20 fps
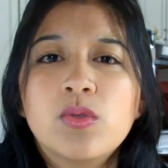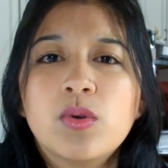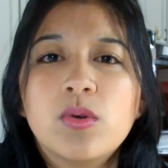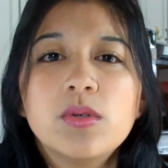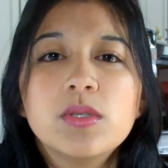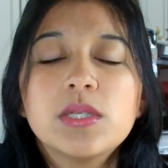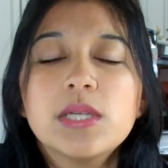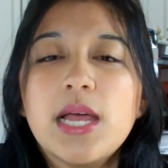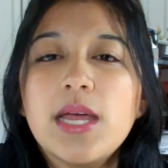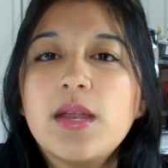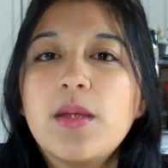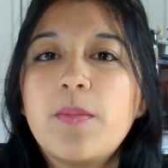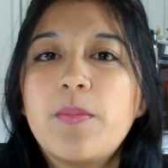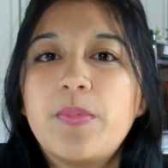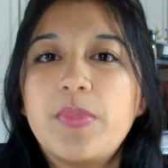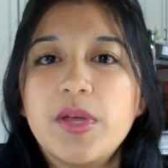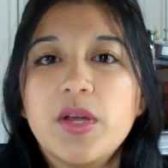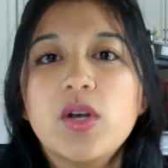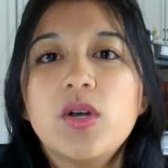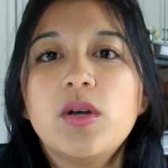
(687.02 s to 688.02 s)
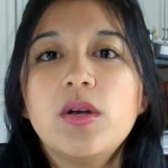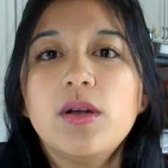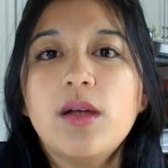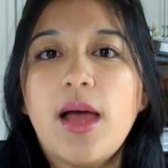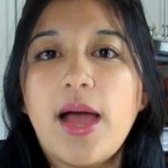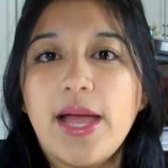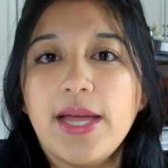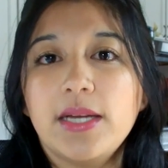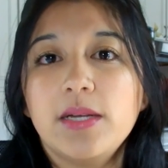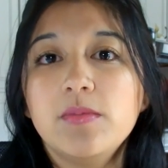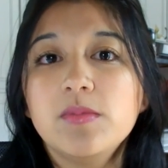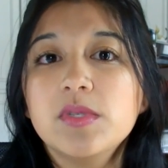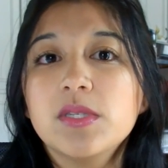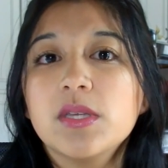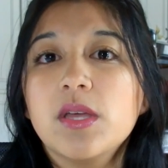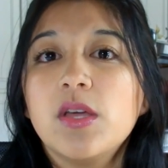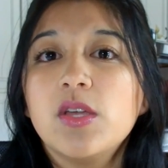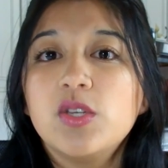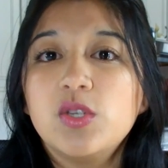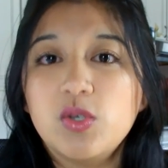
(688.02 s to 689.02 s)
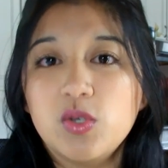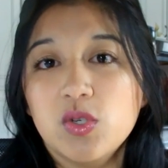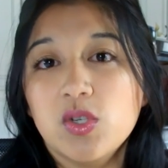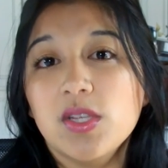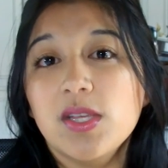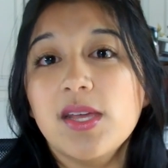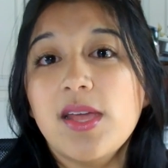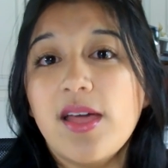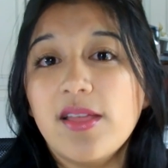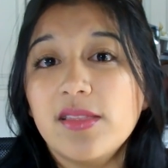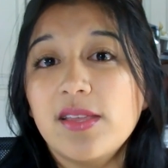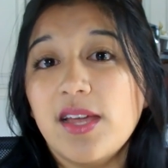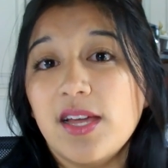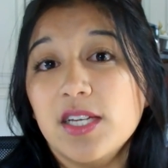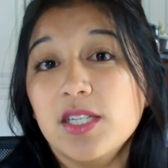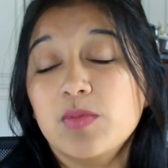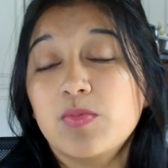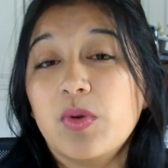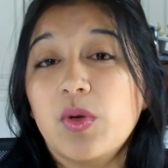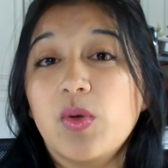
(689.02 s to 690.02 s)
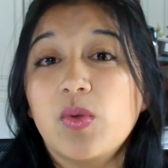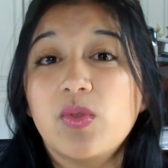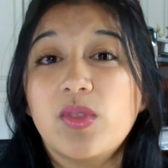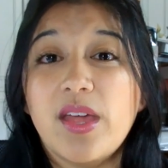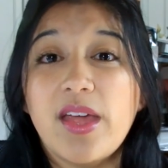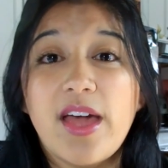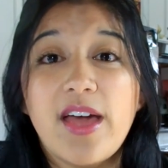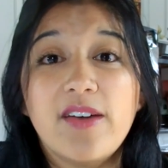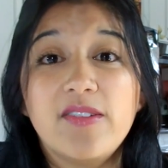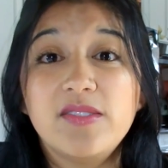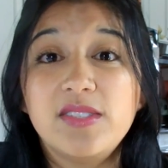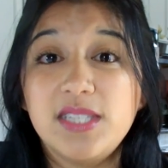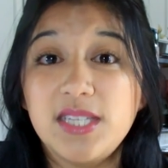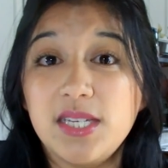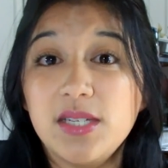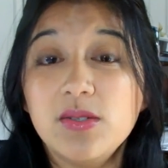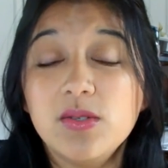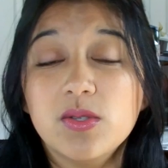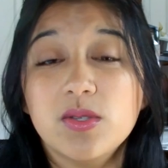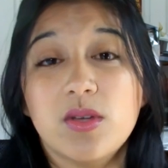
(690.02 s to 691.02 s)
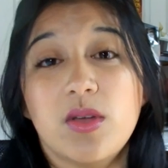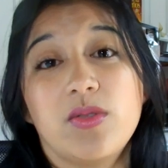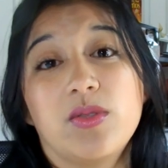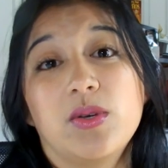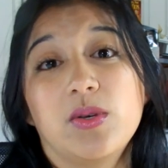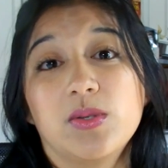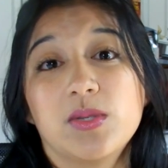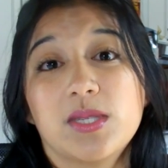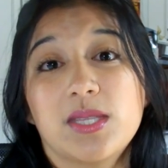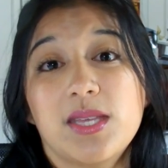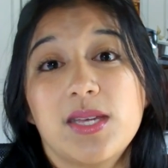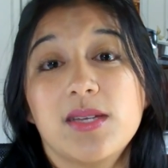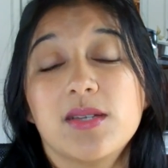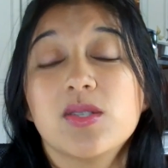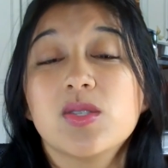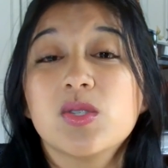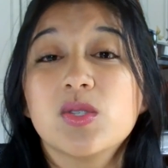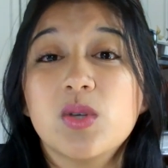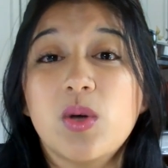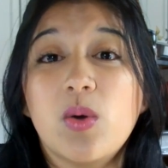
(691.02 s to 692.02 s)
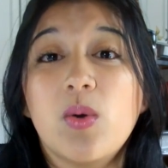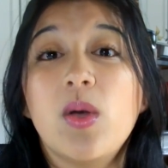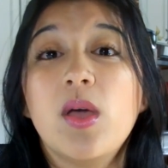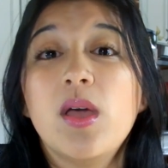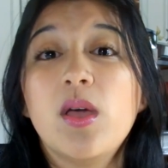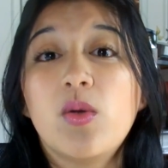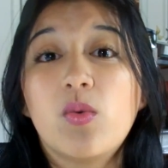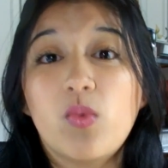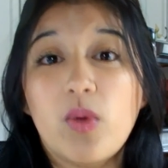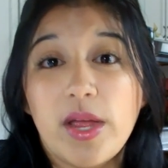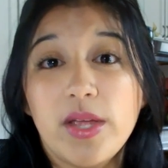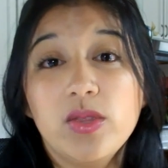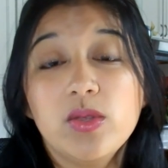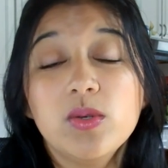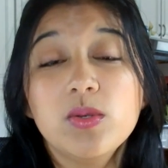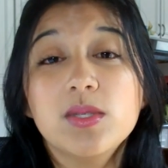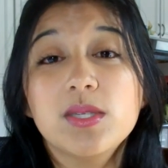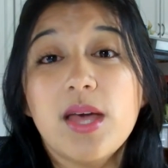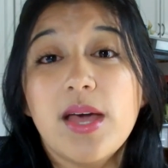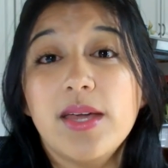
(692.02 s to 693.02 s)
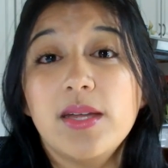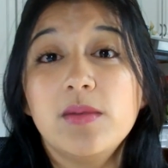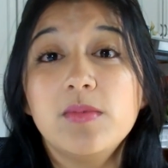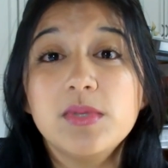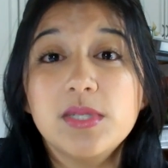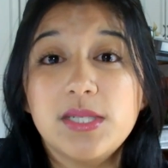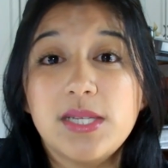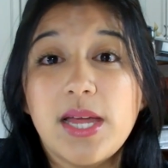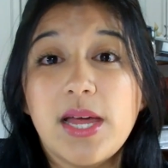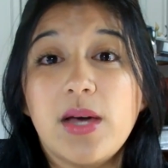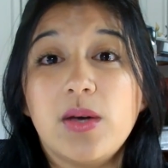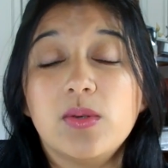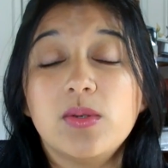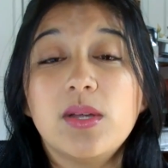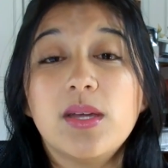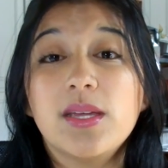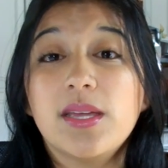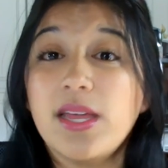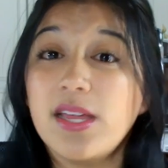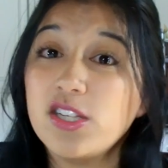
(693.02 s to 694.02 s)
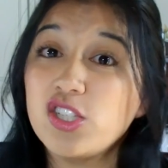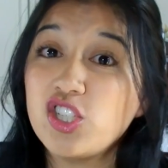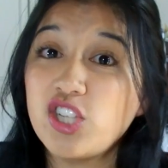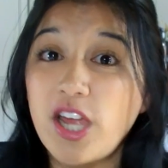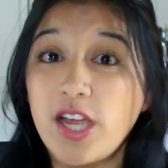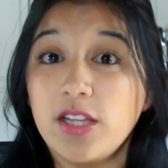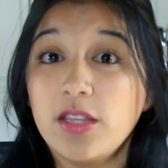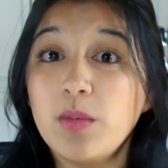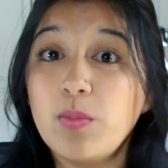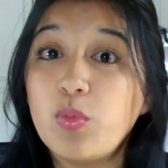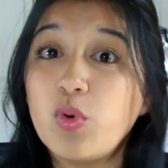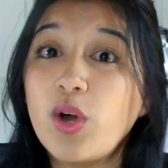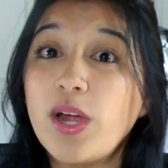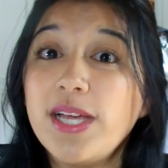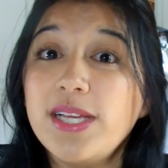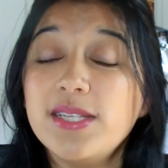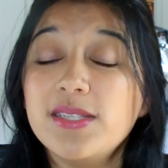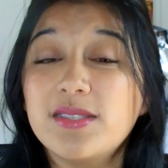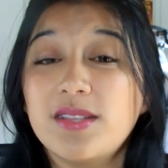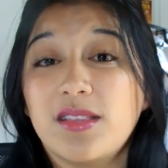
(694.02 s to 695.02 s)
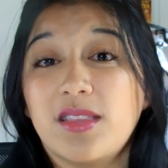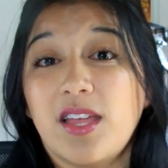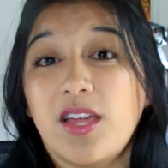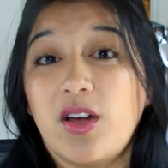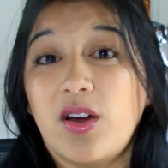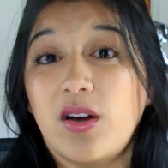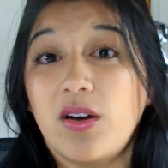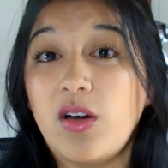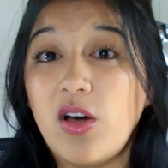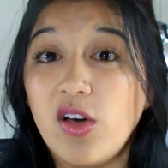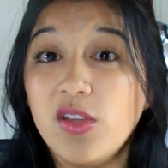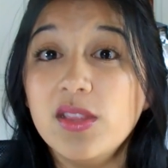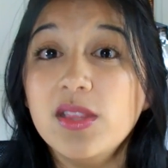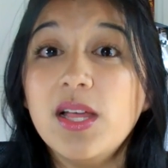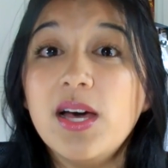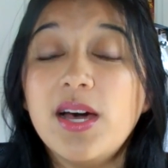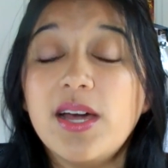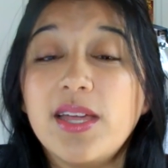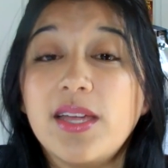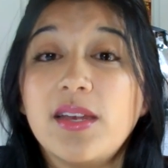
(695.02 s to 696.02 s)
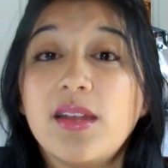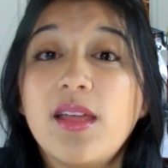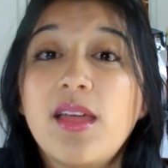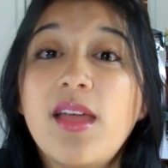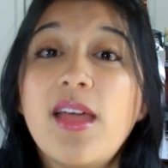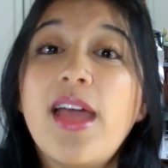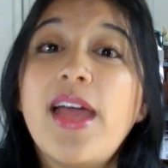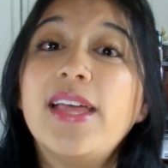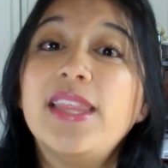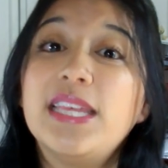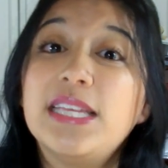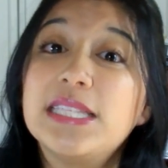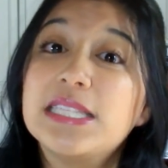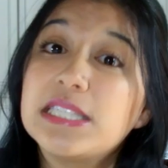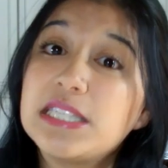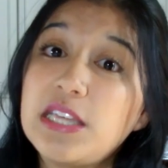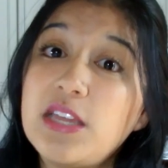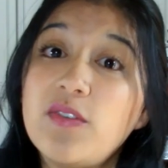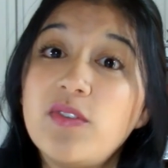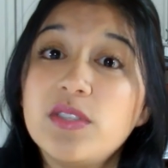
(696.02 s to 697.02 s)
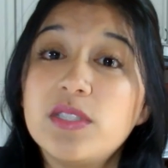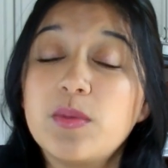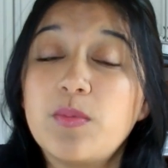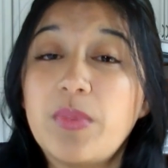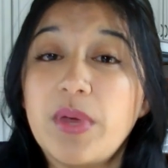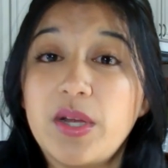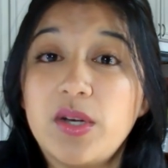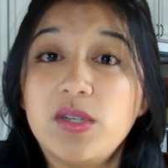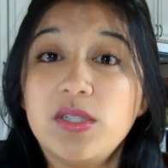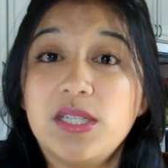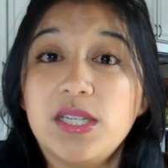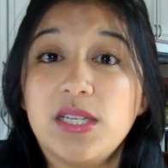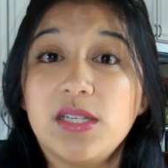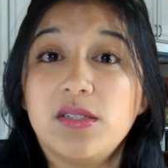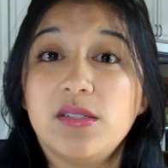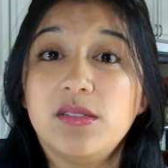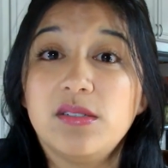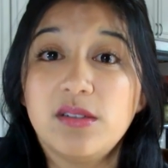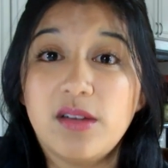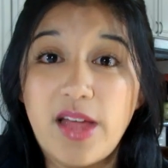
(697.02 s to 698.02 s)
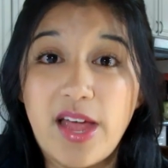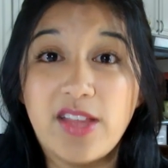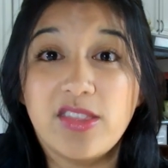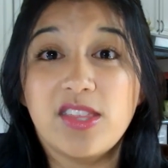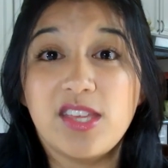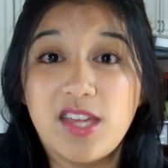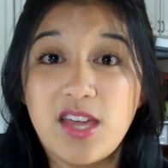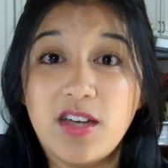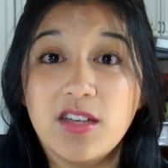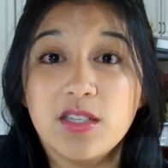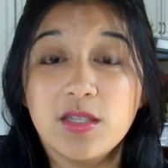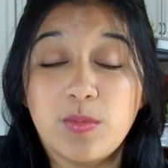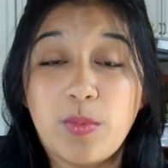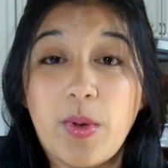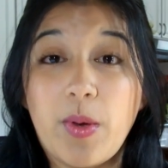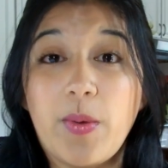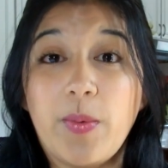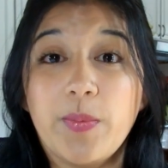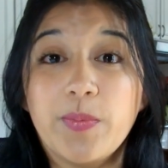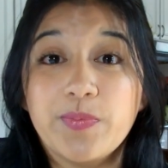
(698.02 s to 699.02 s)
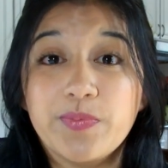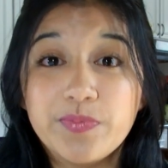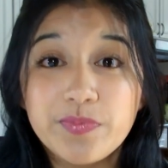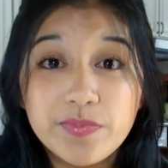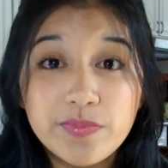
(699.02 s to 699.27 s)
those kind of bigger items. Usually at the expo they have deals on those things. So write those items down. Again, check the price that they are online and then see if it's a better deal at the expo.